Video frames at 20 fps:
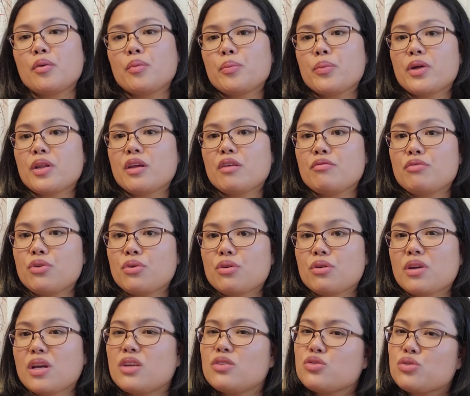but if
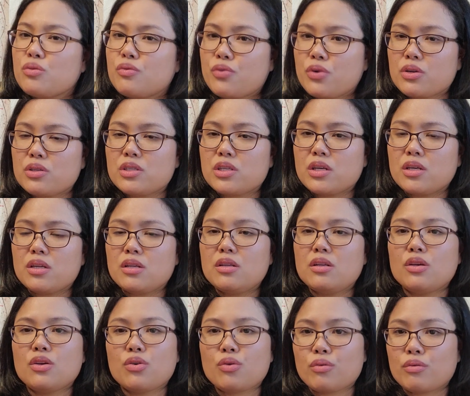you're introverted
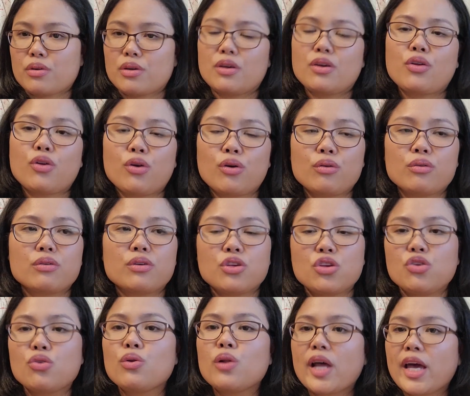you're you know
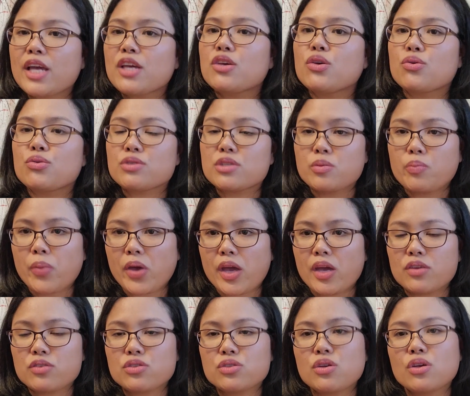you like your
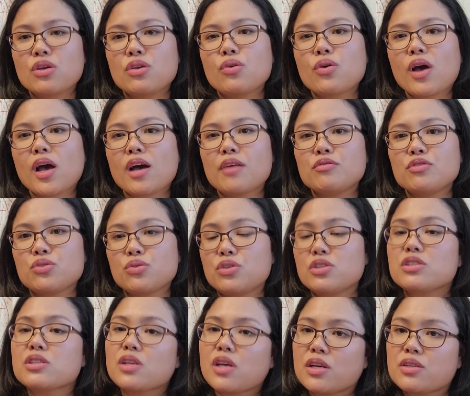space you have to
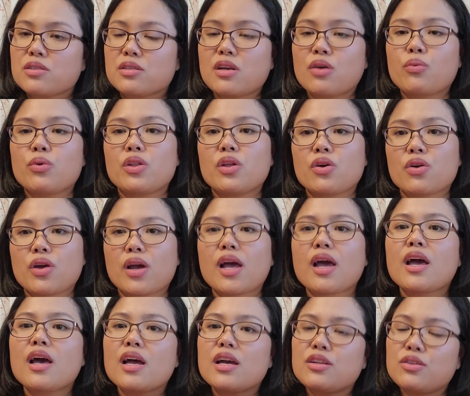discuss that with her
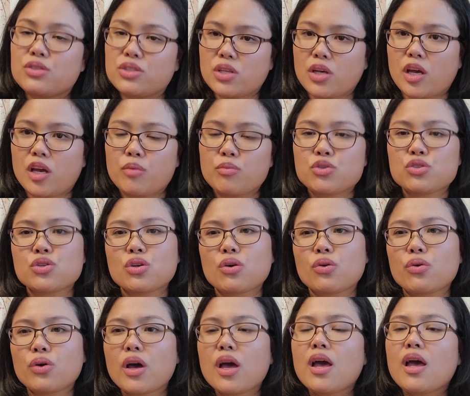ahead of time
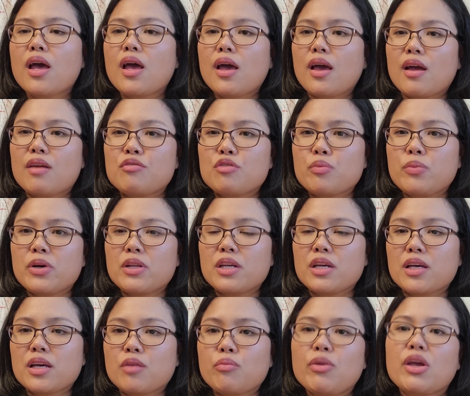so everybody
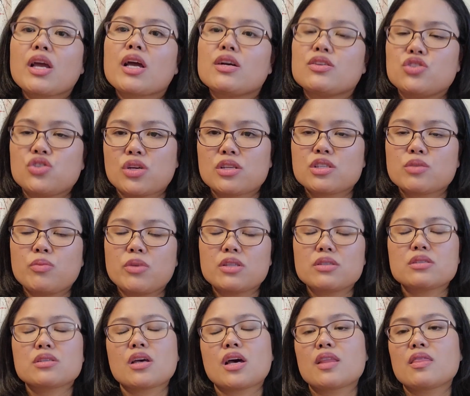can make
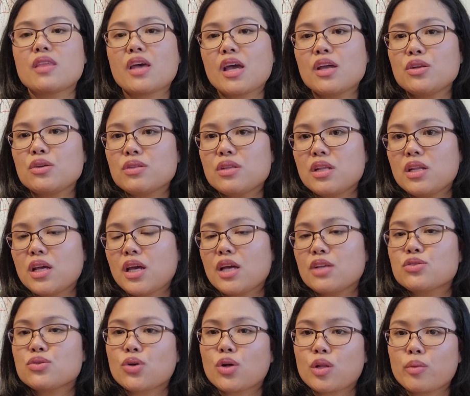adjustments at the end of the day
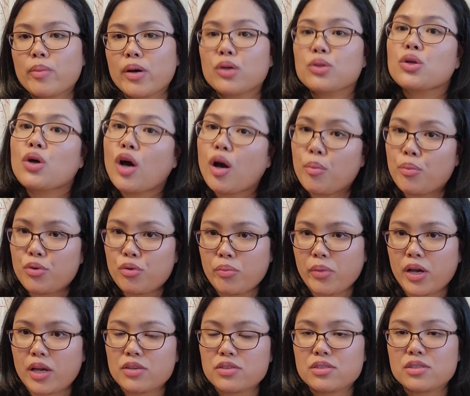it's all about
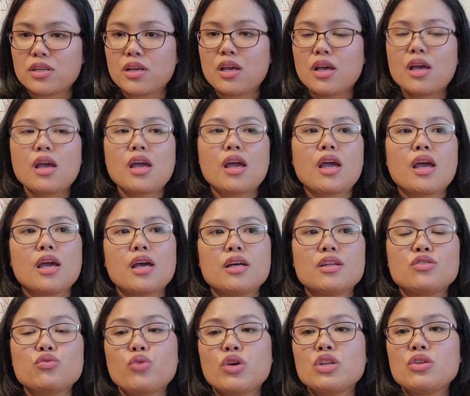compromise
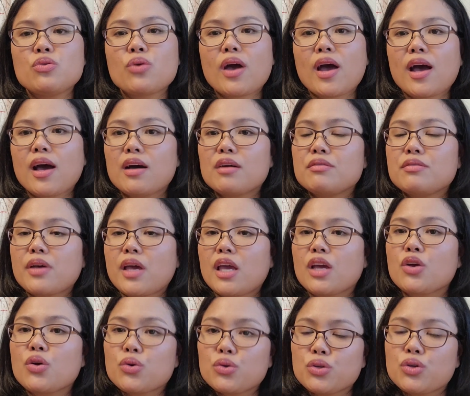and when you have a
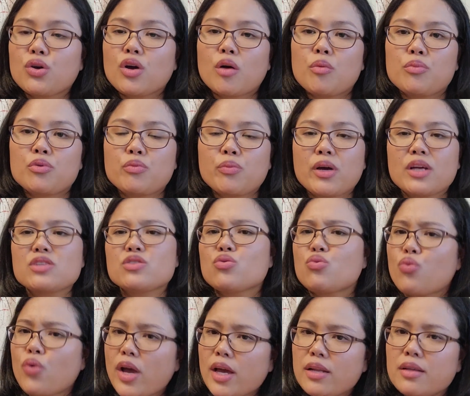good compromise
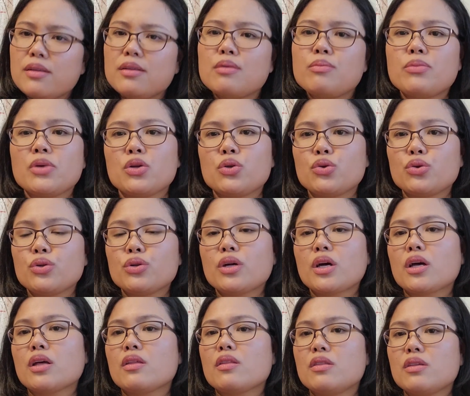right in the middle
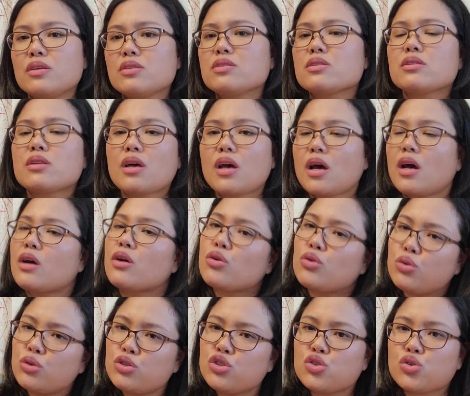this
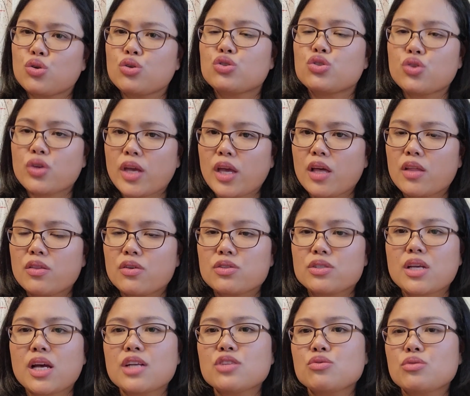culture together
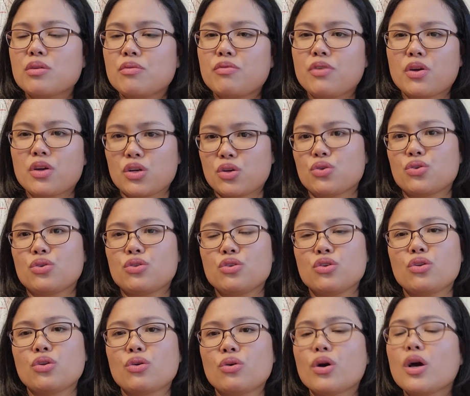is actually very good
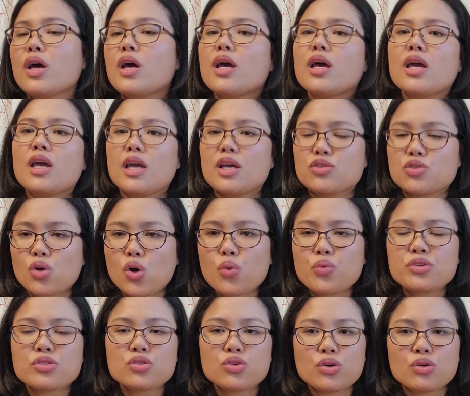you know it's
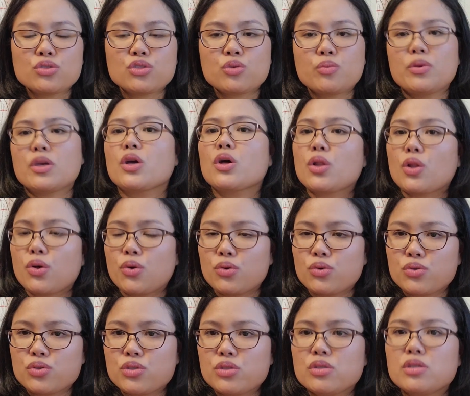always good to be
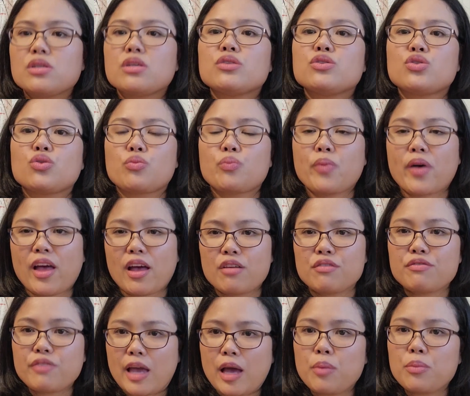close to
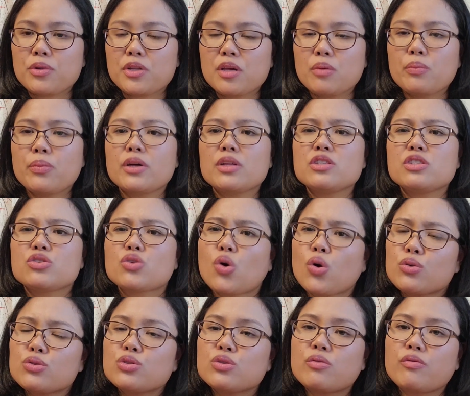family but it's
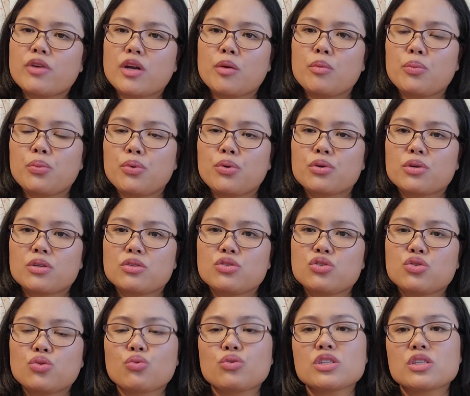also very important
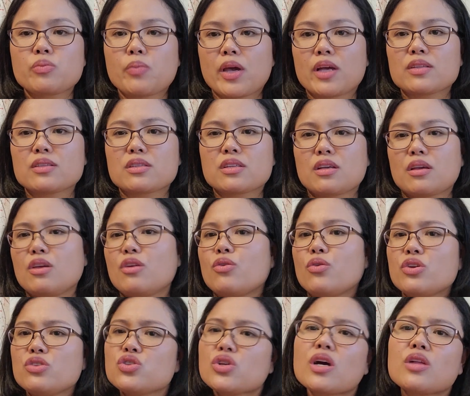to respect you
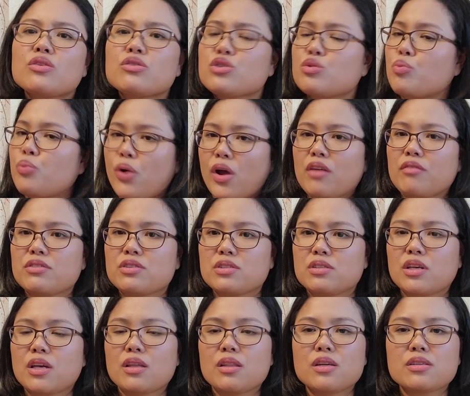know each other's
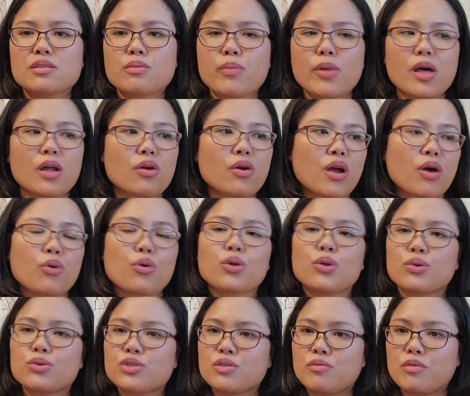privacy it doesn't matter how
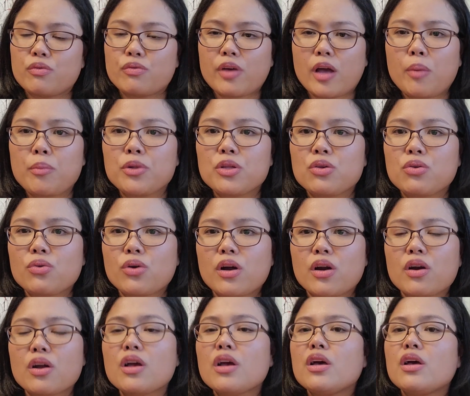close of a family you
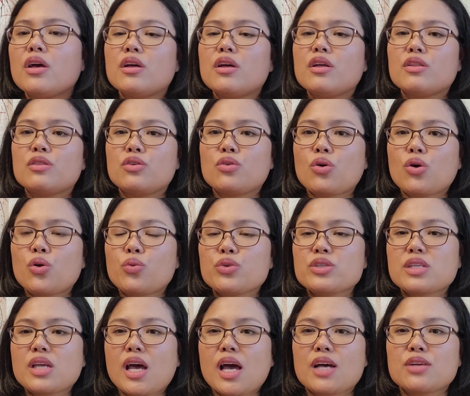are there
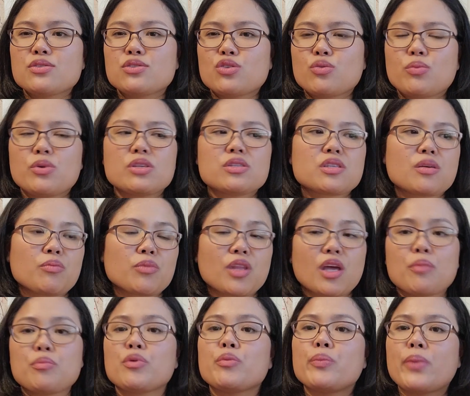always has to be some
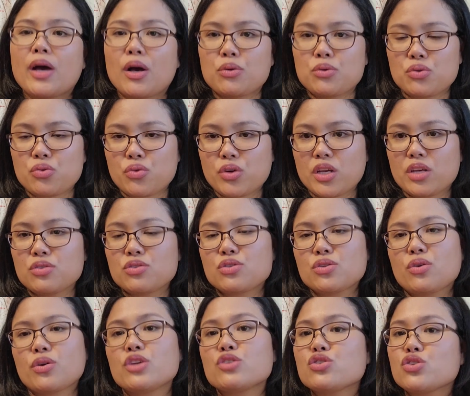type of boundary
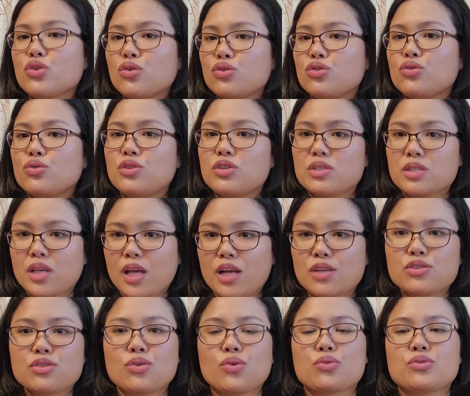so it's good to
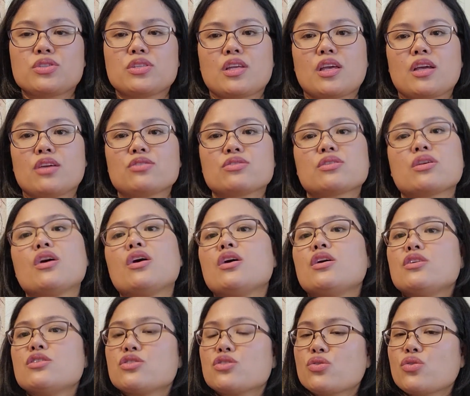discuss those things
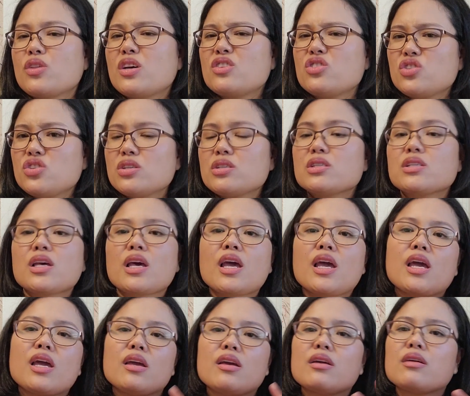so that's just
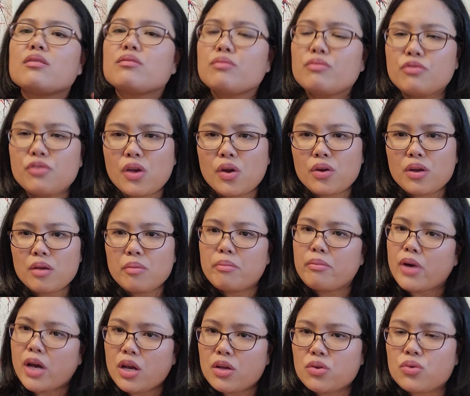a very
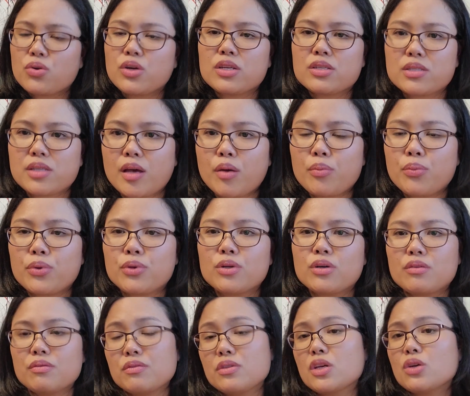minor example
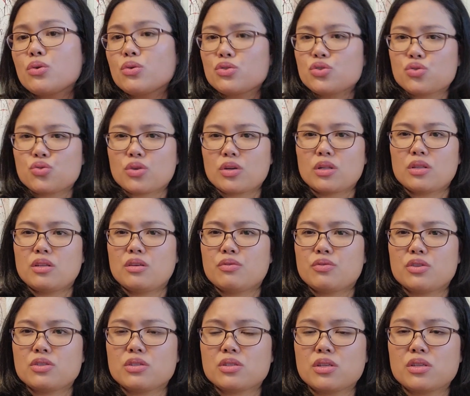of the cultural
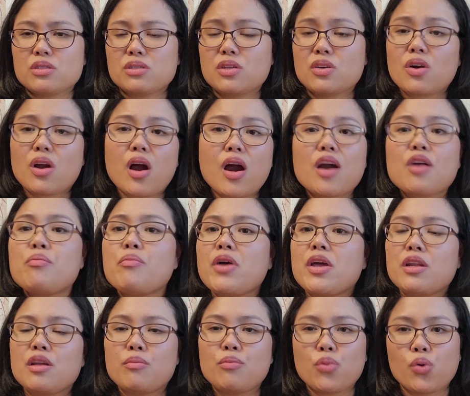differences there are
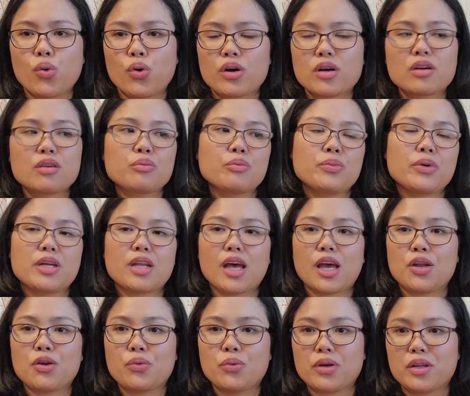many more but
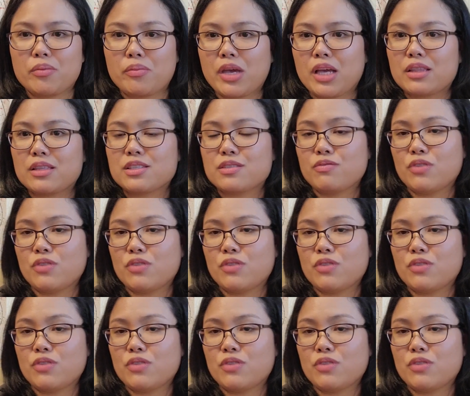i don't want to make this